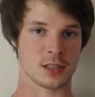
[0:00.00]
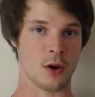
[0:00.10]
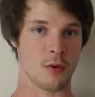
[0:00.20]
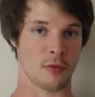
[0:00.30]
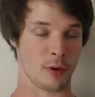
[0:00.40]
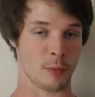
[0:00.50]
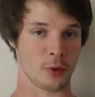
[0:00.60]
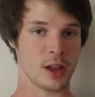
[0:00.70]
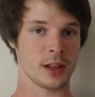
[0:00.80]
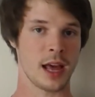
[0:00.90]
So from
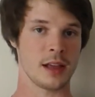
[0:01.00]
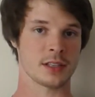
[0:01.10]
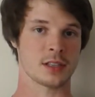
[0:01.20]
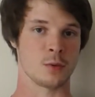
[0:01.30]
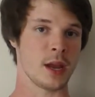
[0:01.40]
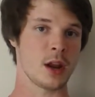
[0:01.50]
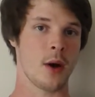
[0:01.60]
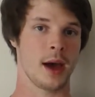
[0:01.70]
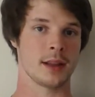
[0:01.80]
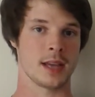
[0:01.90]
real analysis, we know
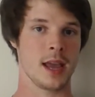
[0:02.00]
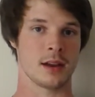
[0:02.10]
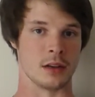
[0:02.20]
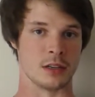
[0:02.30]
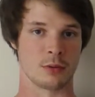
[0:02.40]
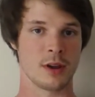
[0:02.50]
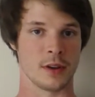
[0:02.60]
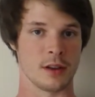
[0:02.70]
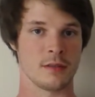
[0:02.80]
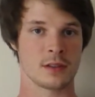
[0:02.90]
how to take
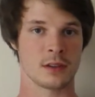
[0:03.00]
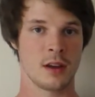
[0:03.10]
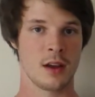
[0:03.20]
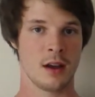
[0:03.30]
derivatives